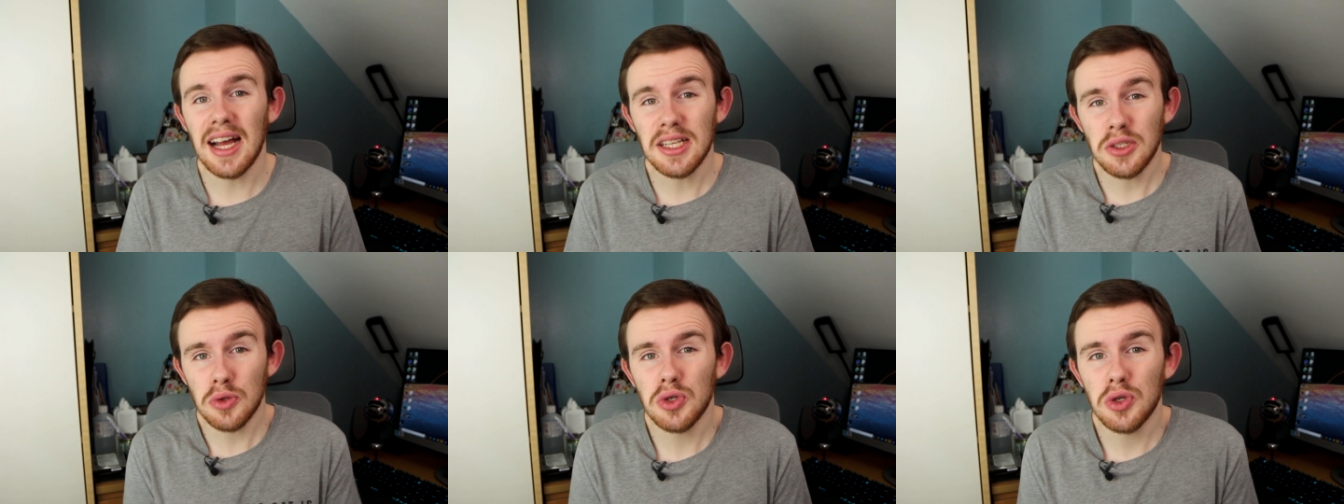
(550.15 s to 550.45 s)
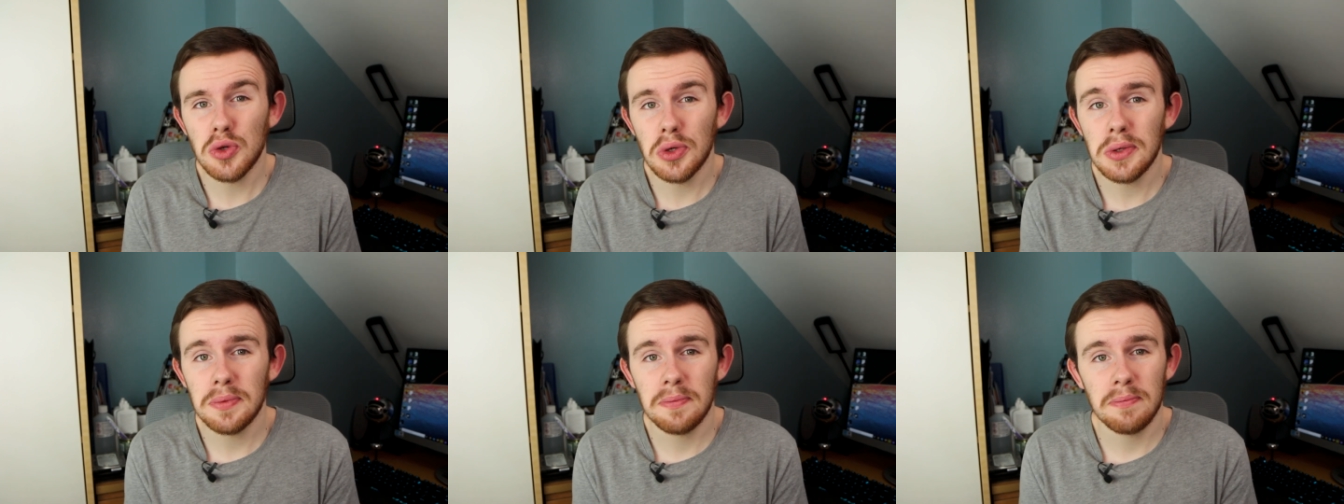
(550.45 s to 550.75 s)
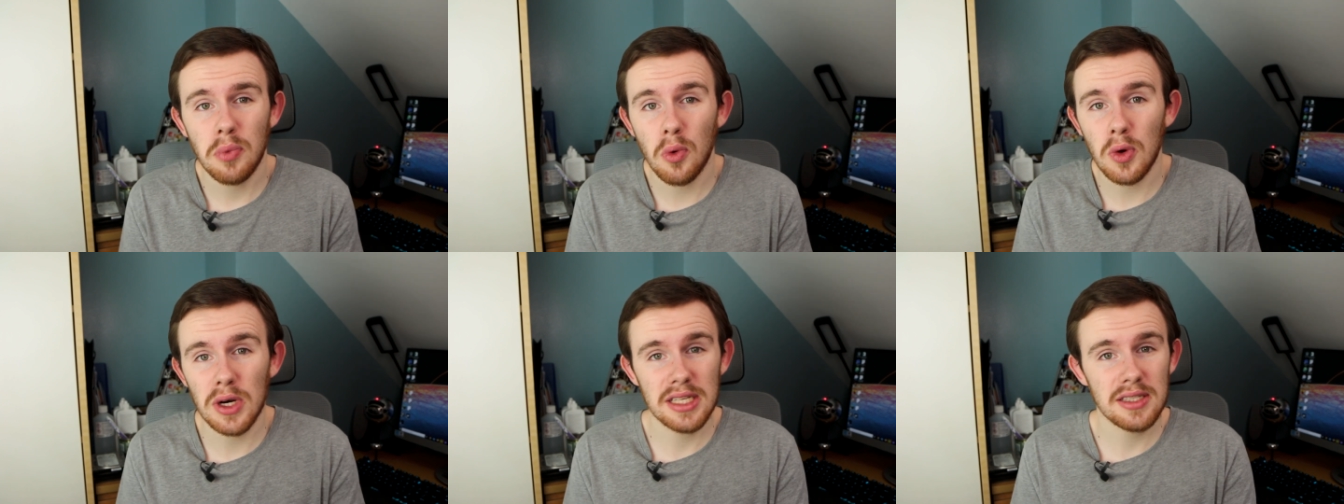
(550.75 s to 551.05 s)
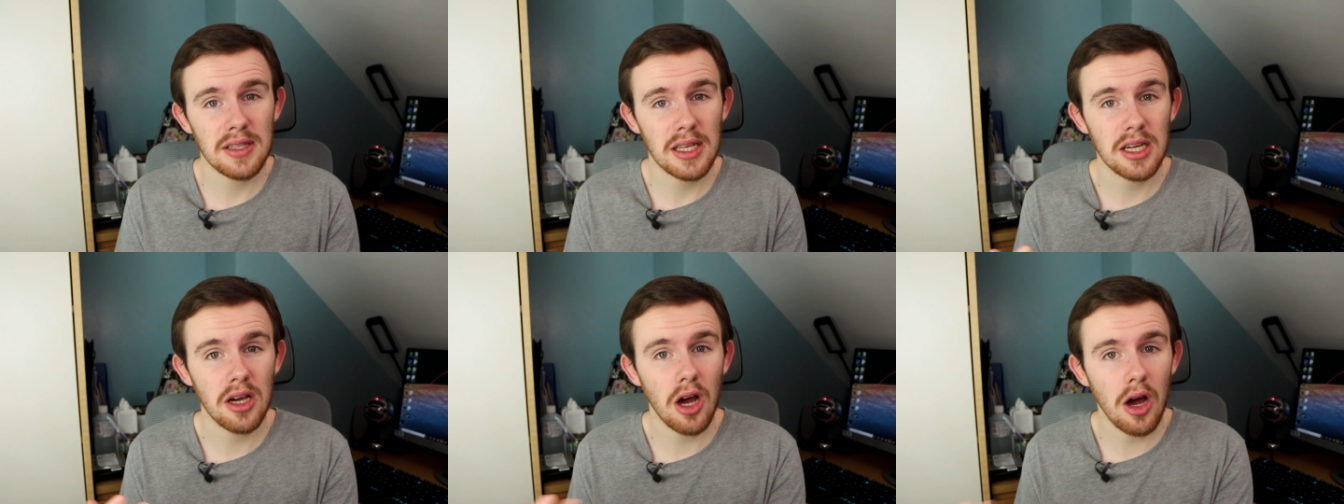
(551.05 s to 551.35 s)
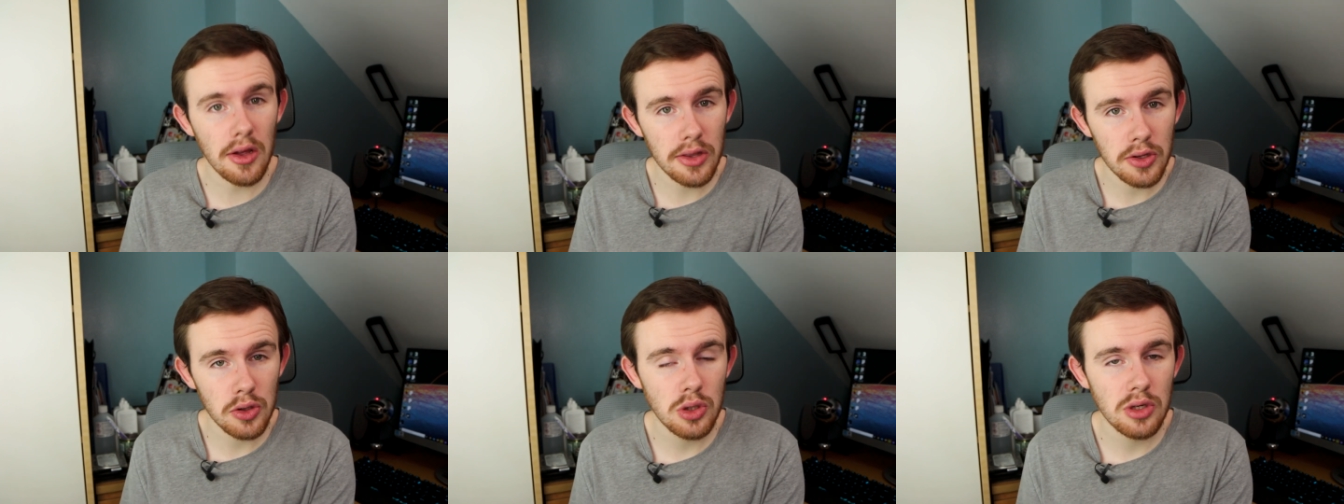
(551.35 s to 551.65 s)
I don't know what it's like at
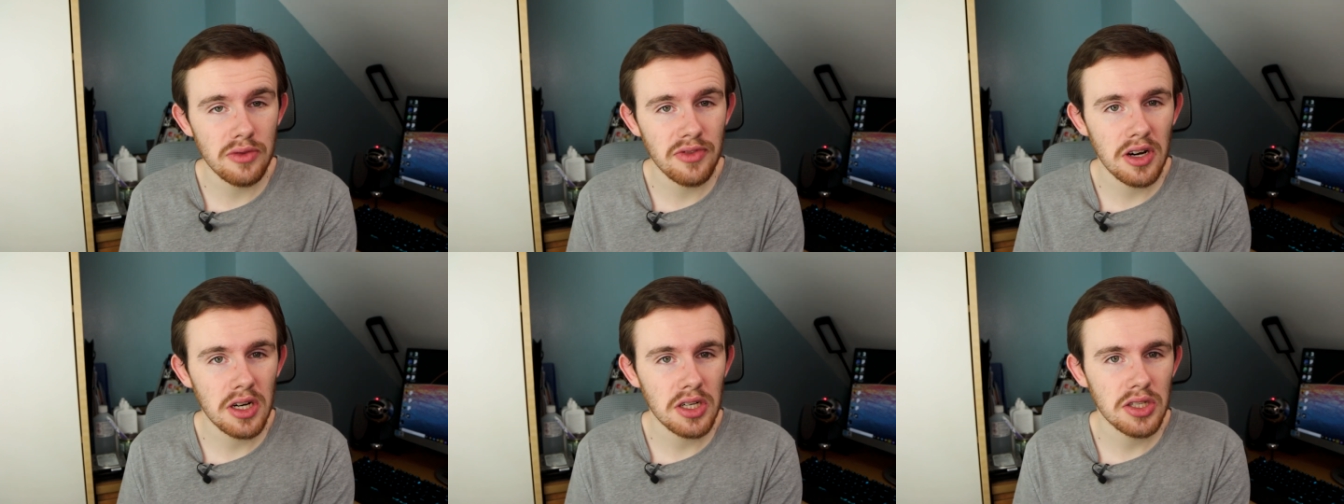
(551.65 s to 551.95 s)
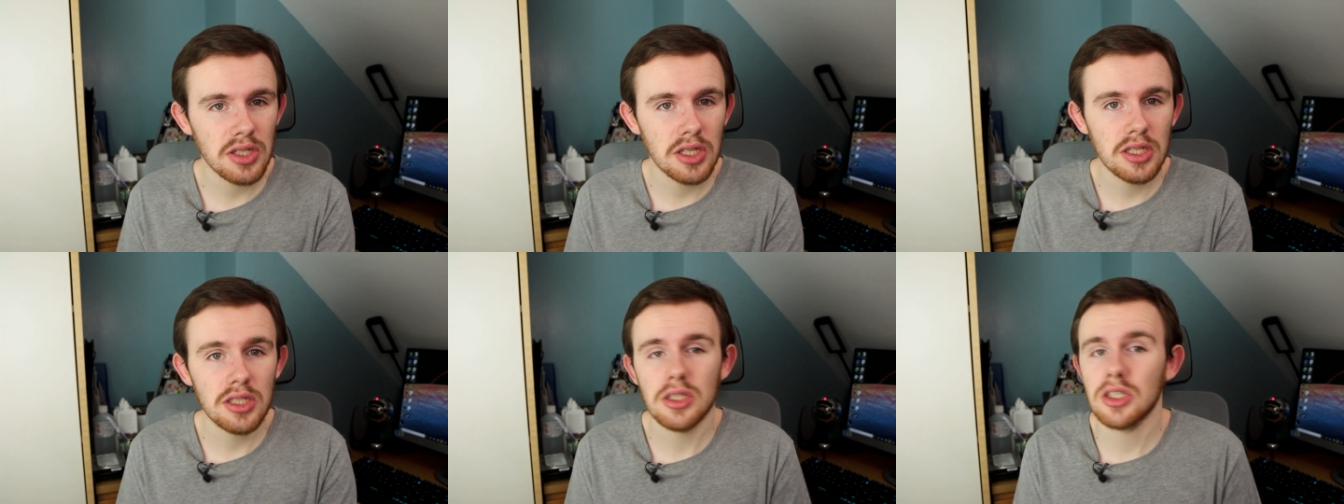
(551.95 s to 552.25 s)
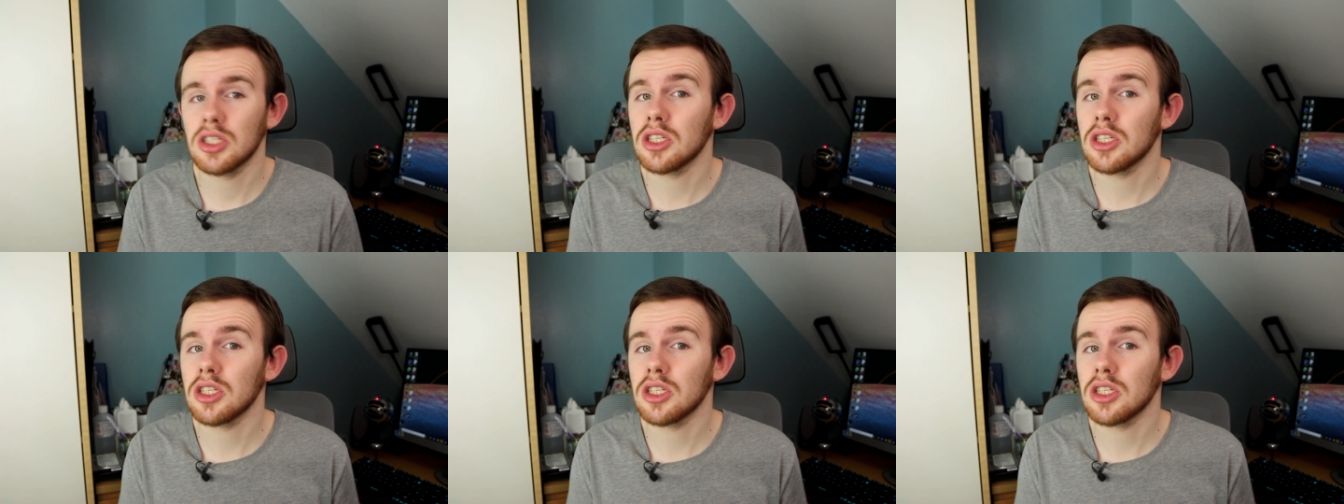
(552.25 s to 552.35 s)
other universities.